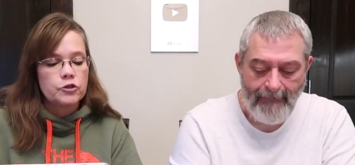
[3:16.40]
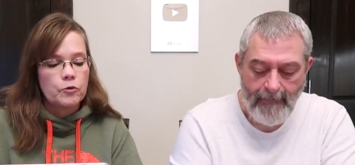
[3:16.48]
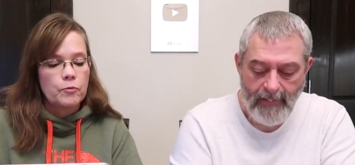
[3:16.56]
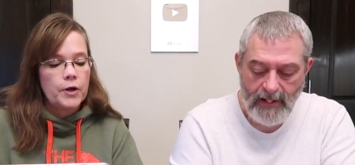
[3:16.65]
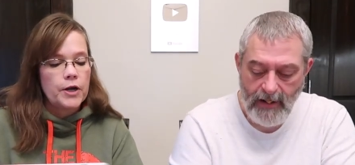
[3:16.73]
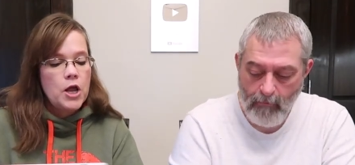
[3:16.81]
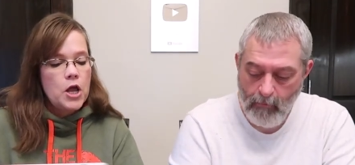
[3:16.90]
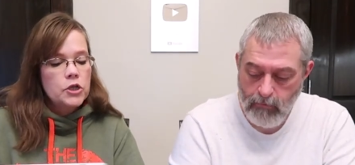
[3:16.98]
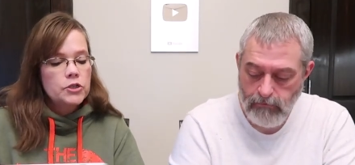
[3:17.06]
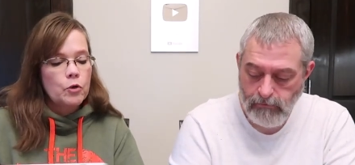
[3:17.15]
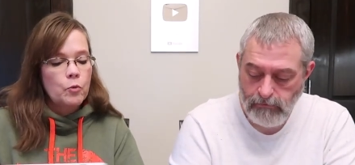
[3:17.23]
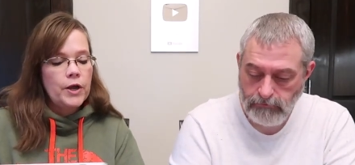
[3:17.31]
Speaker 1: shortbread.
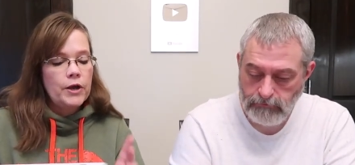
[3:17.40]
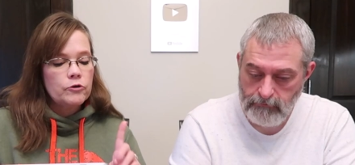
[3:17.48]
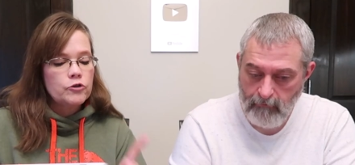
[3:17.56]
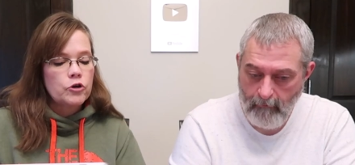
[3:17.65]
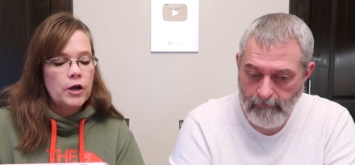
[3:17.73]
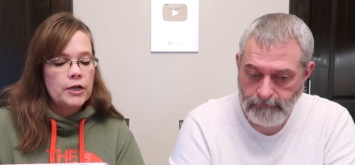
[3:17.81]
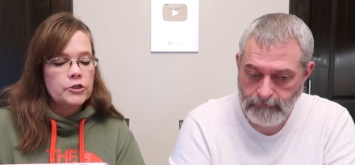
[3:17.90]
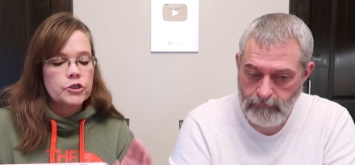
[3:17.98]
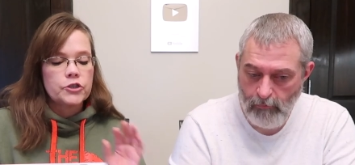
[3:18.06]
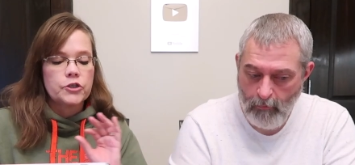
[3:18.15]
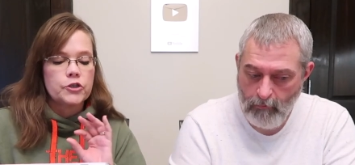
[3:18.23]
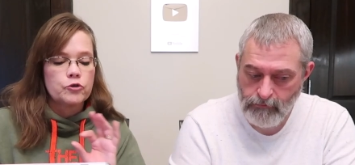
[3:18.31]
So we are trying
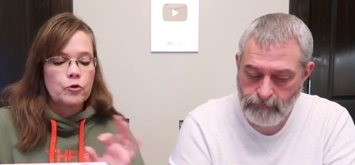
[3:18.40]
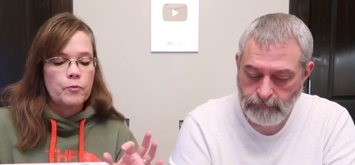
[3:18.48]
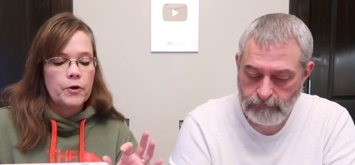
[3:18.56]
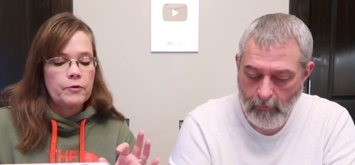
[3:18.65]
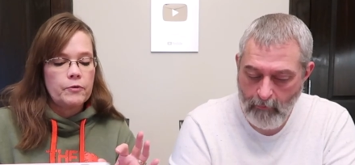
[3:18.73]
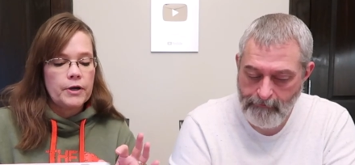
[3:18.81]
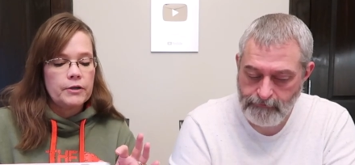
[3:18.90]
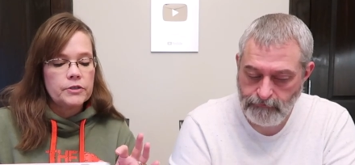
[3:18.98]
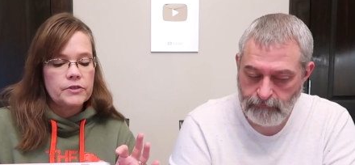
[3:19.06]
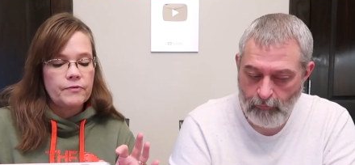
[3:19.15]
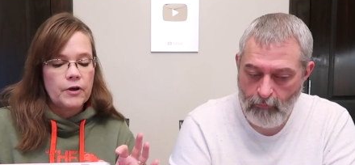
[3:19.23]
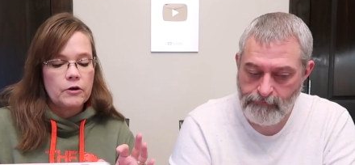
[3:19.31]
just the shortbread rounds
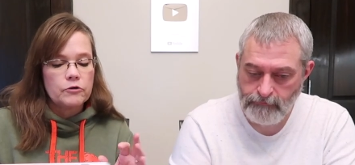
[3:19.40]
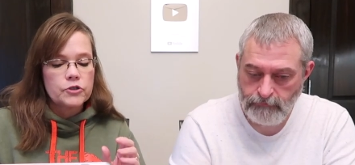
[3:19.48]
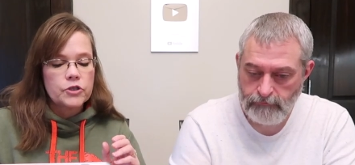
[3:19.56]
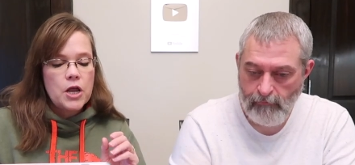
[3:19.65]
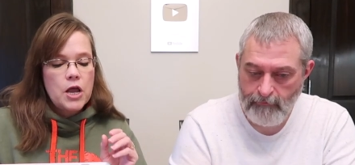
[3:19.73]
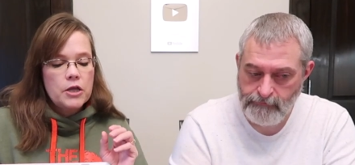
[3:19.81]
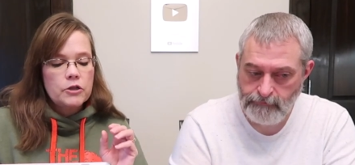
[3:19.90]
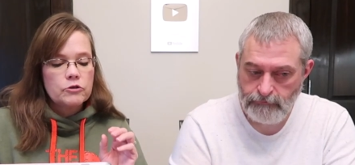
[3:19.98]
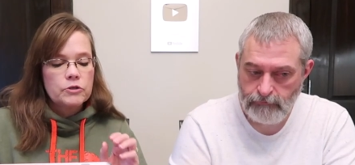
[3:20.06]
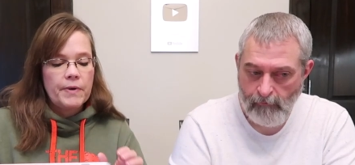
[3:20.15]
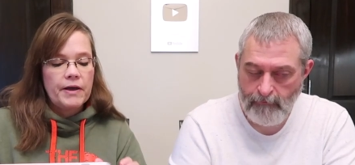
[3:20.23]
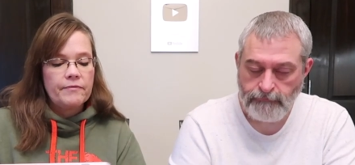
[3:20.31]
first. There's
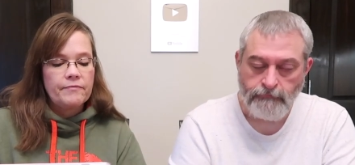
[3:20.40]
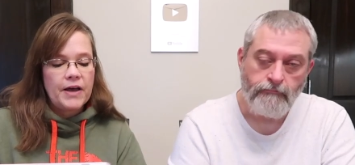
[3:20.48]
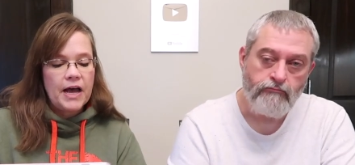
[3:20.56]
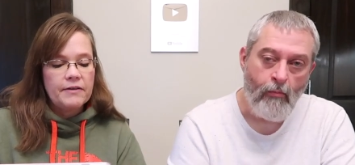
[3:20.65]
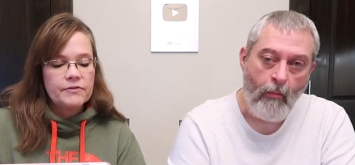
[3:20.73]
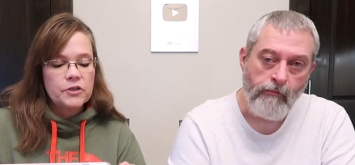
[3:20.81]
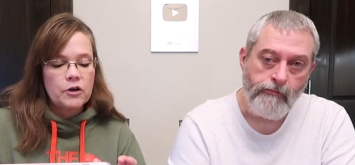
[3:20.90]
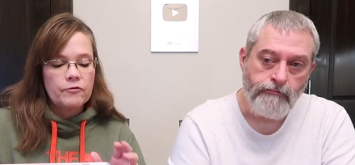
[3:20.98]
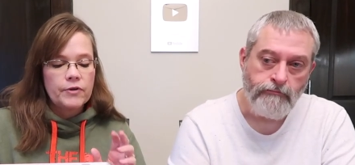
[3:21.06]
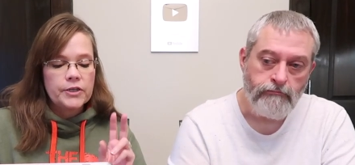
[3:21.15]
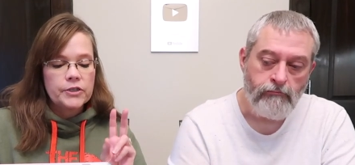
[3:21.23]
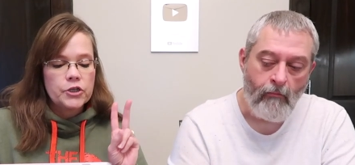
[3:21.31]
about five
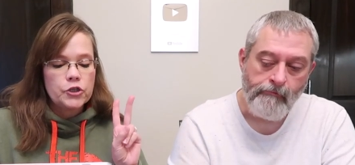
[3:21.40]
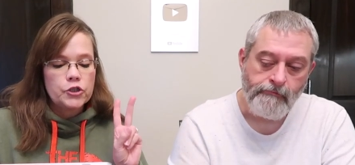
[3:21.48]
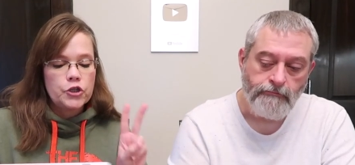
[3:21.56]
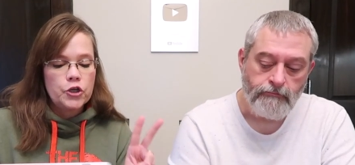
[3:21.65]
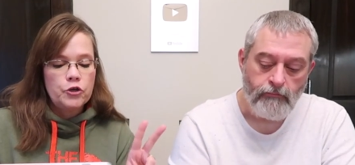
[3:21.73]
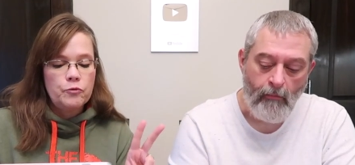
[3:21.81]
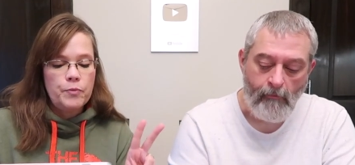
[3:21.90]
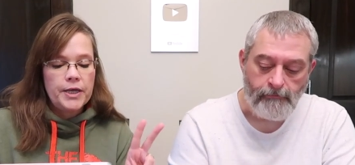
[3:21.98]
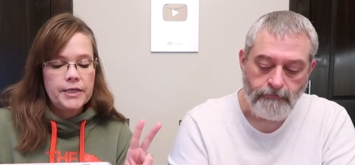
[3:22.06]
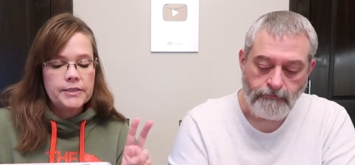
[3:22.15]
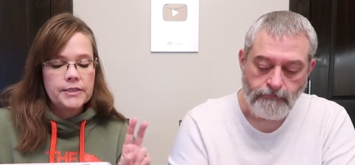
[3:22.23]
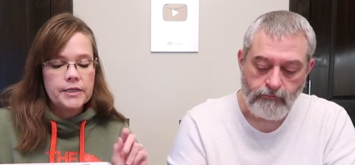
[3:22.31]
servings, two
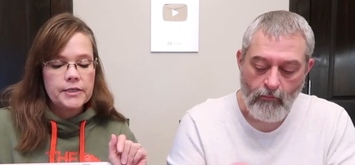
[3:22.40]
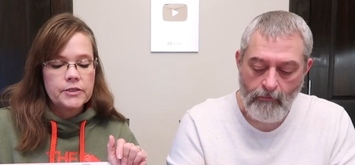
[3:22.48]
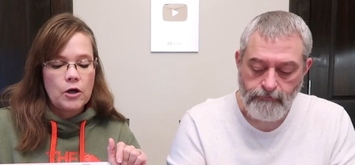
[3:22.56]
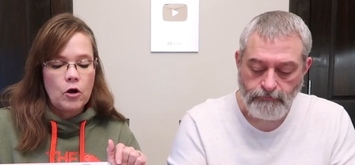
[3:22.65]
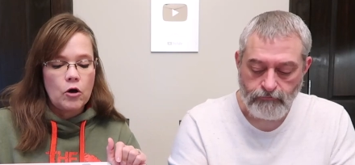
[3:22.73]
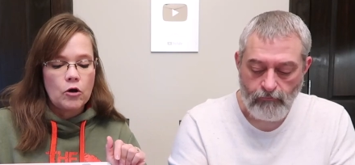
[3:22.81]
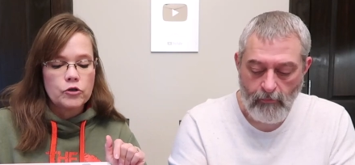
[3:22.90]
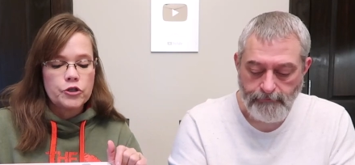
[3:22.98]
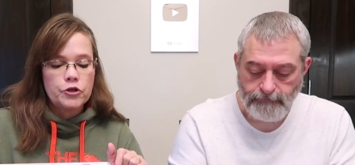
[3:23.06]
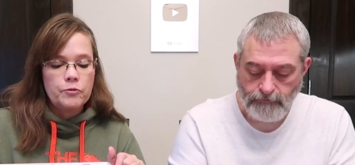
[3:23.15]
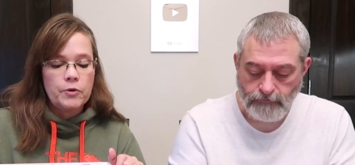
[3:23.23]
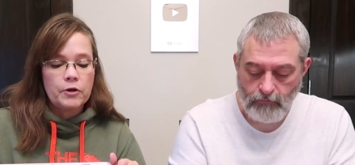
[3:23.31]
pieces are
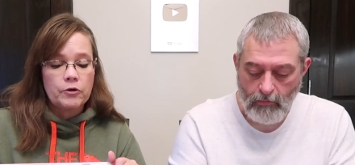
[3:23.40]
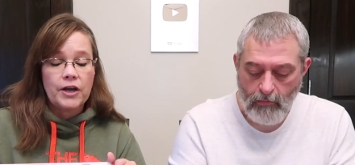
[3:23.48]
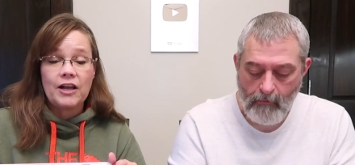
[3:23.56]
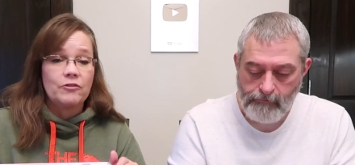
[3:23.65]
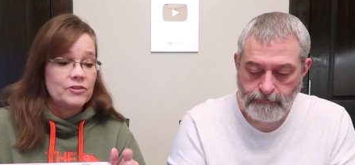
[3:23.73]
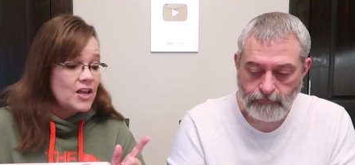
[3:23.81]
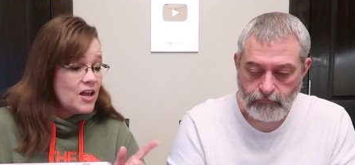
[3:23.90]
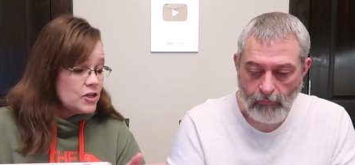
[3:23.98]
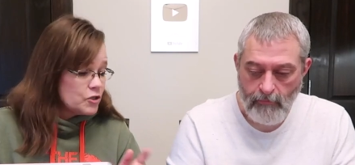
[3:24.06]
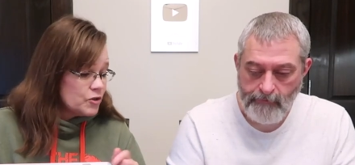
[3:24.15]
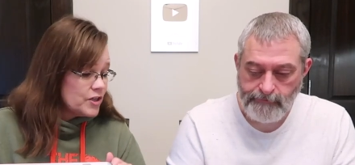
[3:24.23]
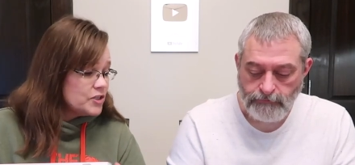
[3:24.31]
200 calories.
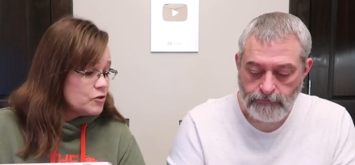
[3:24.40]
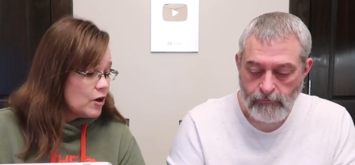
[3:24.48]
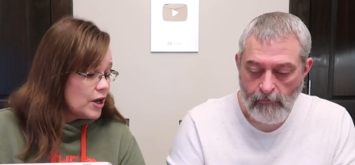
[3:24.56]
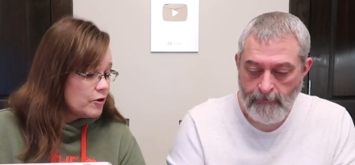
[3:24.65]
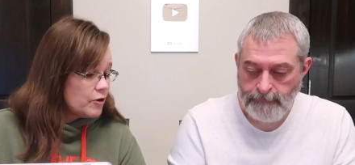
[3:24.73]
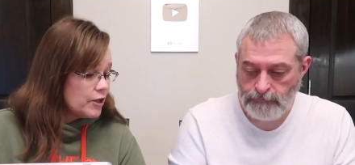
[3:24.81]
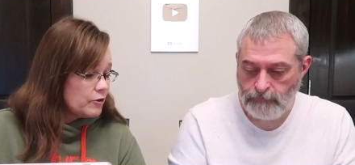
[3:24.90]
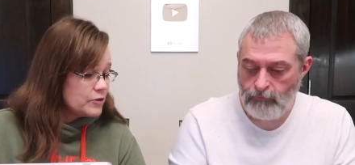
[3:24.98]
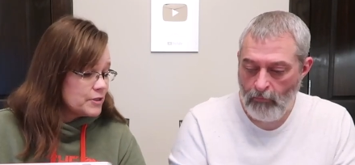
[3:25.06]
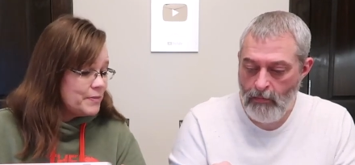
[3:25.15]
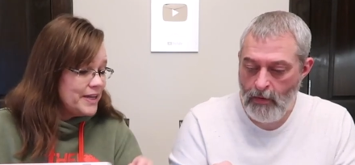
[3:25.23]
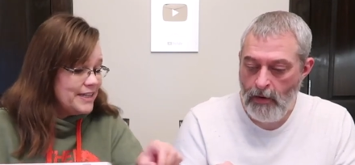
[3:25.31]
So these are 100 calories a
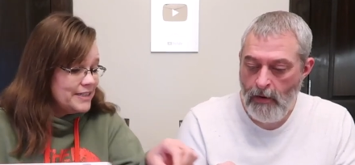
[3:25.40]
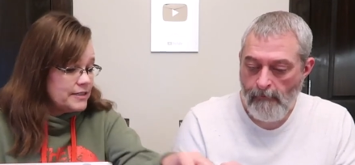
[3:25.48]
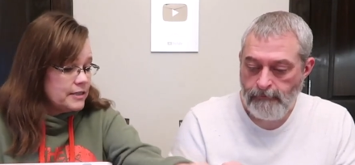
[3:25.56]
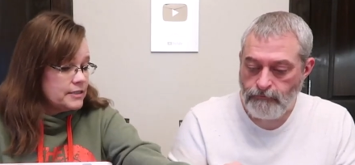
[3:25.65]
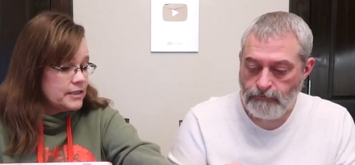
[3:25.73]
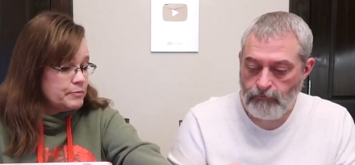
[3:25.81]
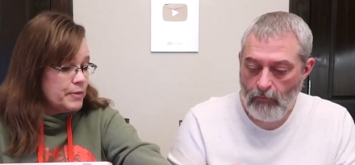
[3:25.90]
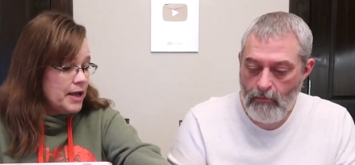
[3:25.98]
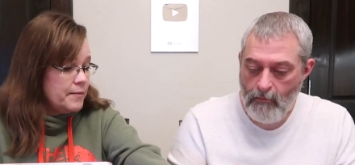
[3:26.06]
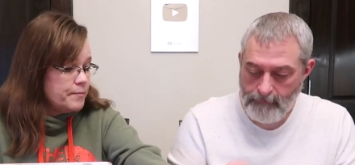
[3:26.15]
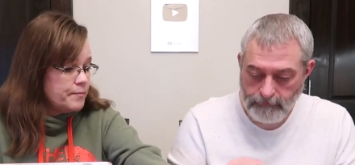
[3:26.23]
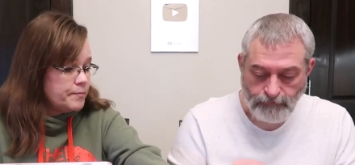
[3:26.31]
piece. Is this
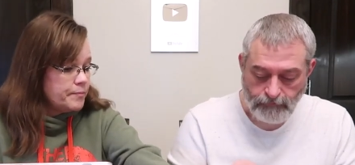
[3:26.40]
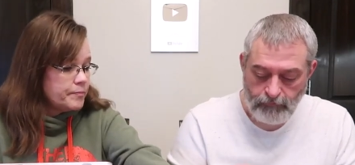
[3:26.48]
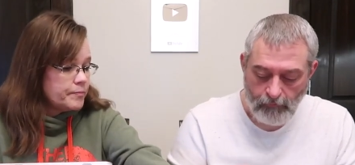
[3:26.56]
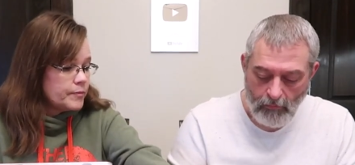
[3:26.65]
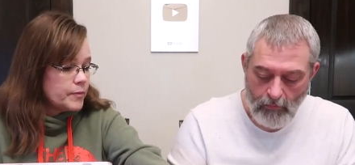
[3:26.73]
mom? Mm -hmm.